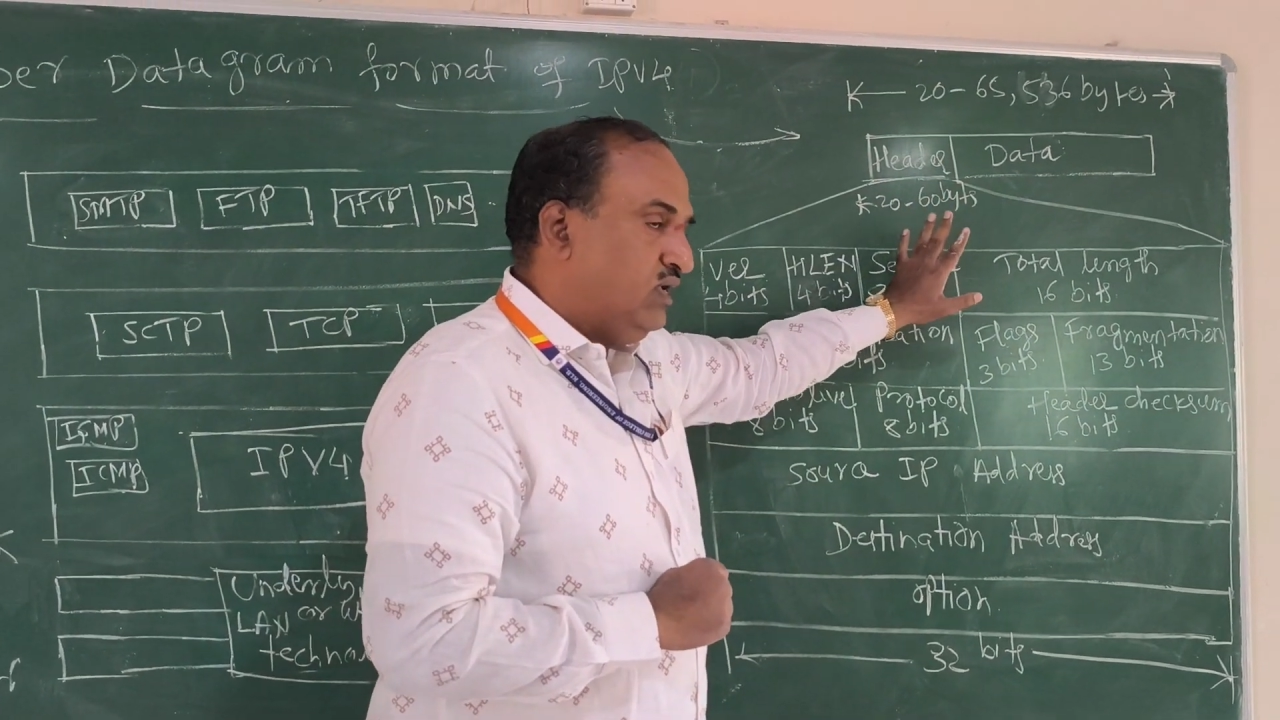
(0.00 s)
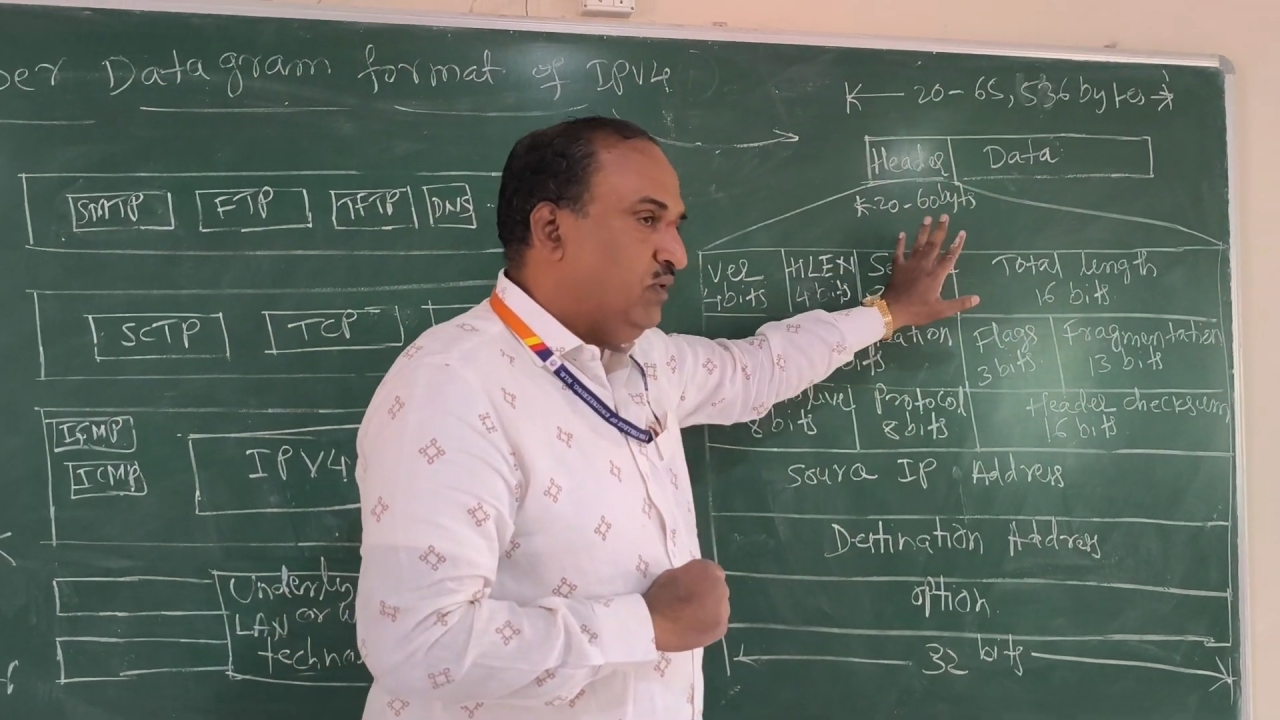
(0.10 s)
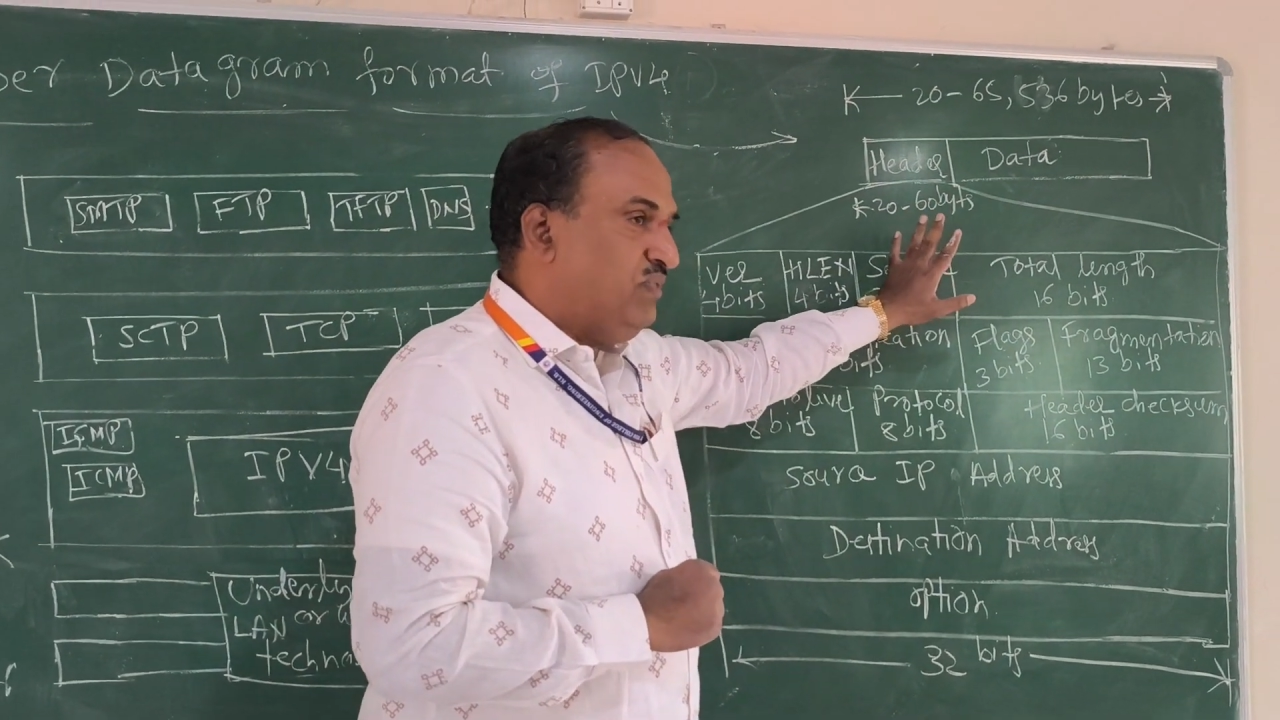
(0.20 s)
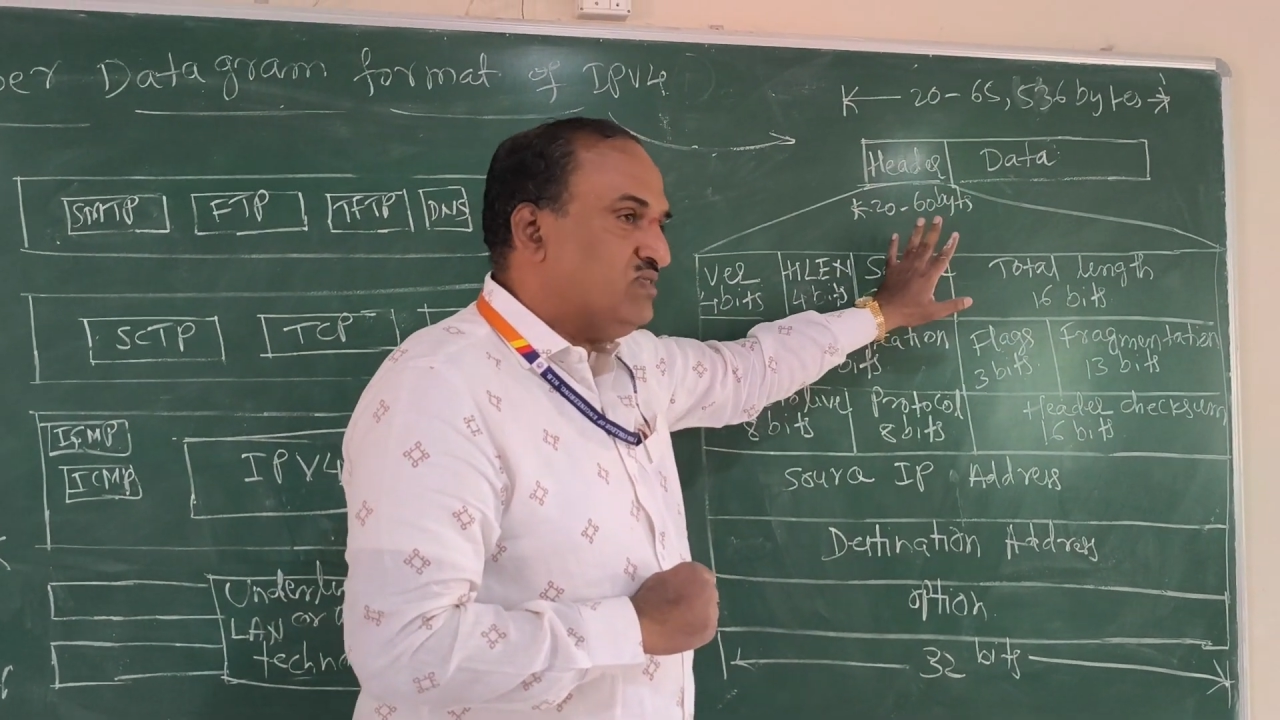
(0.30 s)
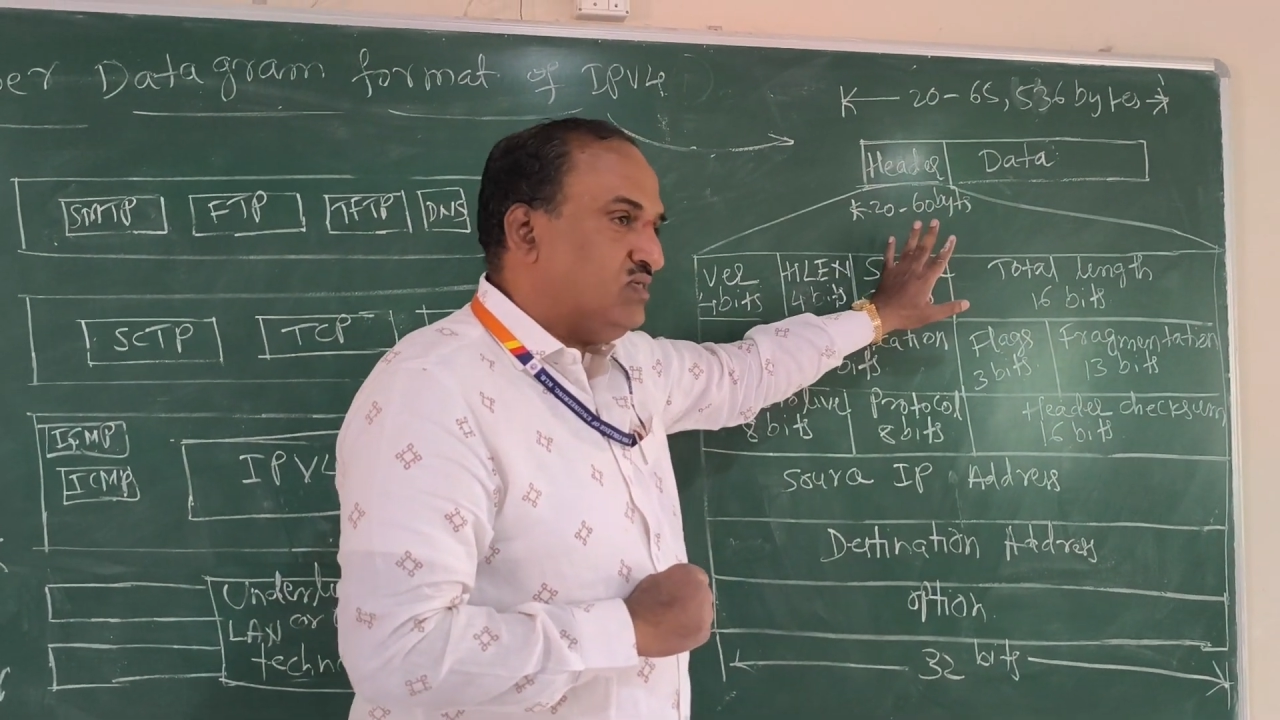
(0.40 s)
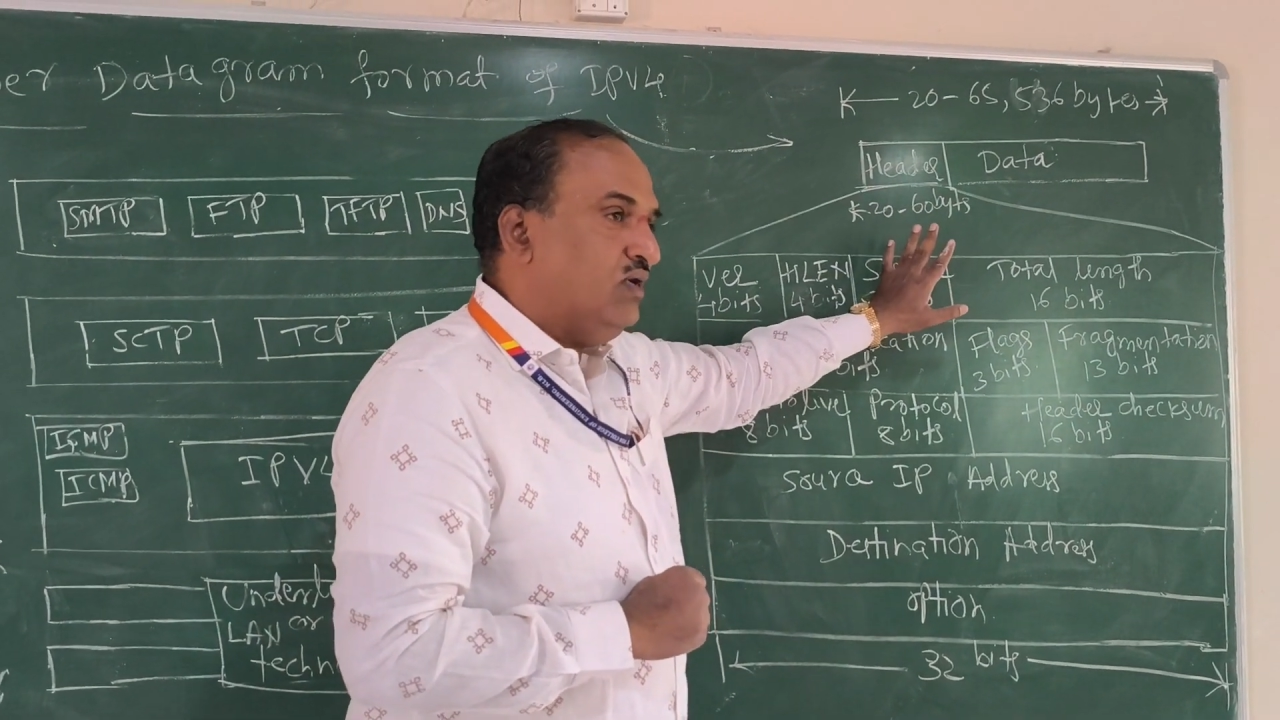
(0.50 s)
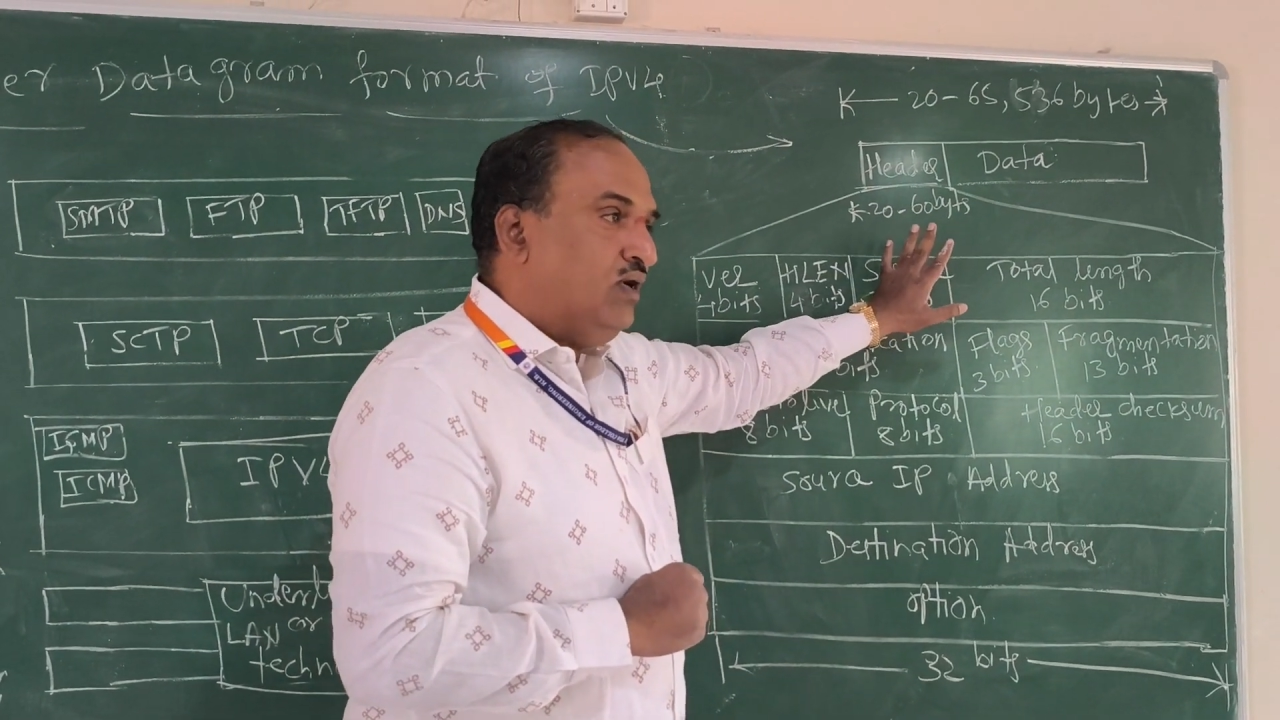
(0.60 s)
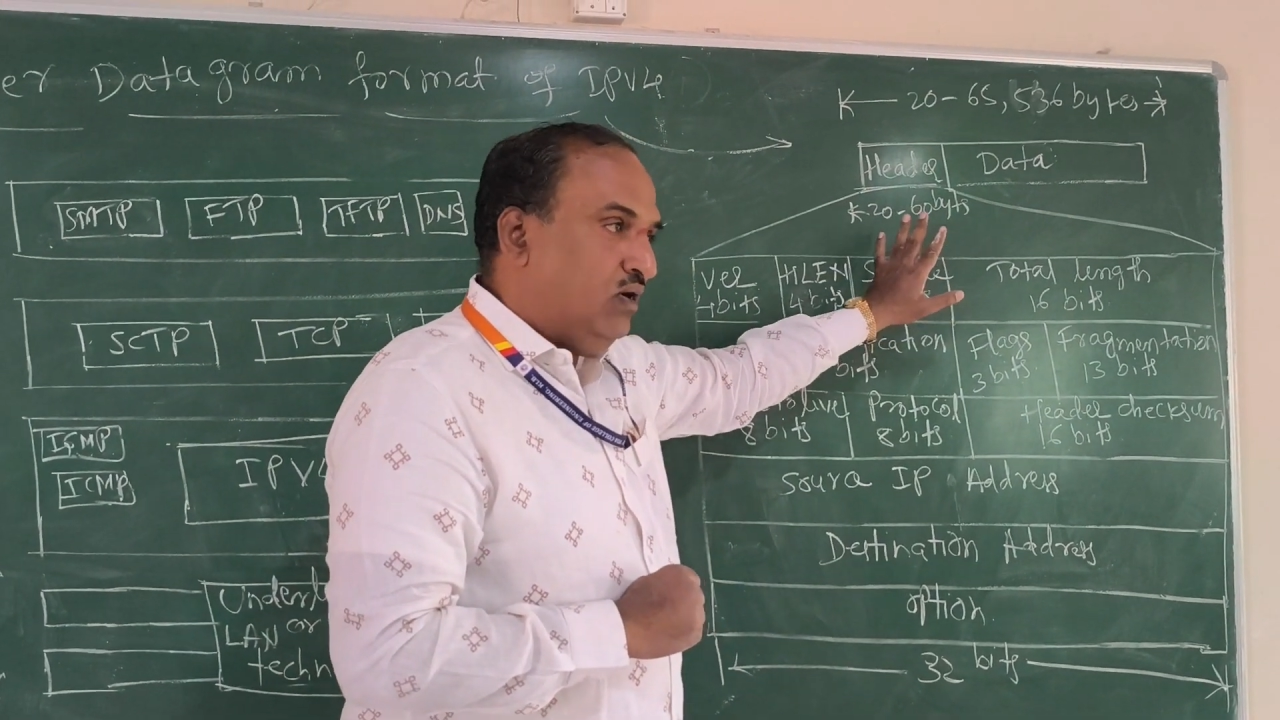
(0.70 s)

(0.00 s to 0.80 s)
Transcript: keep this